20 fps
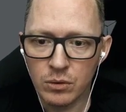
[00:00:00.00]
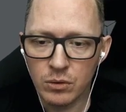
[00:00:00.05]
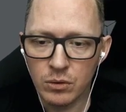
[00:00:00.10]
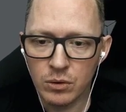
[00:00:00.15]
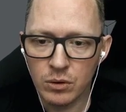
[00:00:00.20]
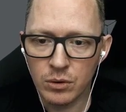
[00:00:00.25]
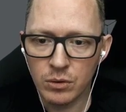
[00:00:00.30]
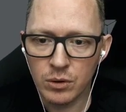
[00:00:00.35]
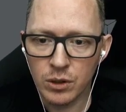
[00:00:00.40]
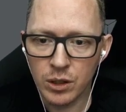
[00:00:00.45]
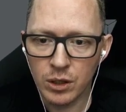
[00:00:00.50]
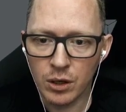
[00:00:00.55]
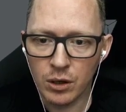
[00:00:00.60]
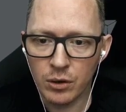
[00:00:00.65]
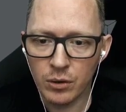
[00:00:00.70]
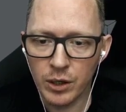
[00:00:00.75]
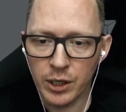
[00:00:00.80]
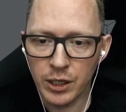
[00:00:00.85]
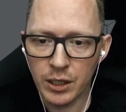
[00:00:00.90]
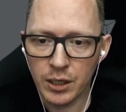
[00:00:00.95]
do the
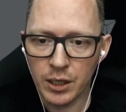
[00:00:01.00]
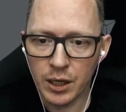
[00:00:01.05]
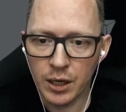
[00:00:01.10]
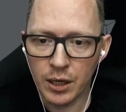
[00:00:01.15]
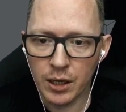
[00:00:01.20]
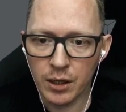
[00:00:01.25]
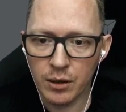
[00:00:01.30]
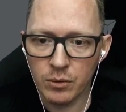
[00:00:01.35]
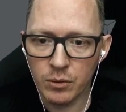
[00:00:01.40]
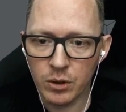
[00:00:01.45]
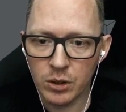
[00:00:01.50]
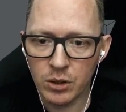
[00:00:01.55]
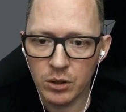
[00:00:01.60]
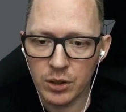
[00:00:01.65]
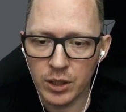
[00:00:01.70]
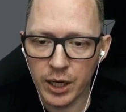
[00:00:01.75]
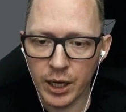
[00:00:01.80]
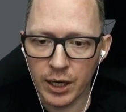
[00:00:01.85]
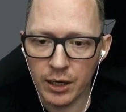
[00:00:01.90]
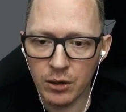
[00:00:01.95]
coding and what you
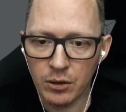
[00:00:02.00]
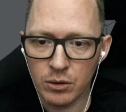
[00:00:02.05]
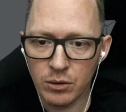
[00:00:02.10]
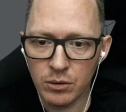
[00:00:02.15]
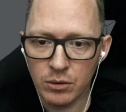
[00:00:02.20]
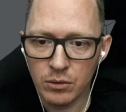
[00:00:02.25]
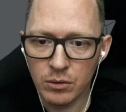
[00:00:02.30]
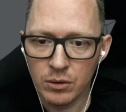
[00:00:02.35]
can do,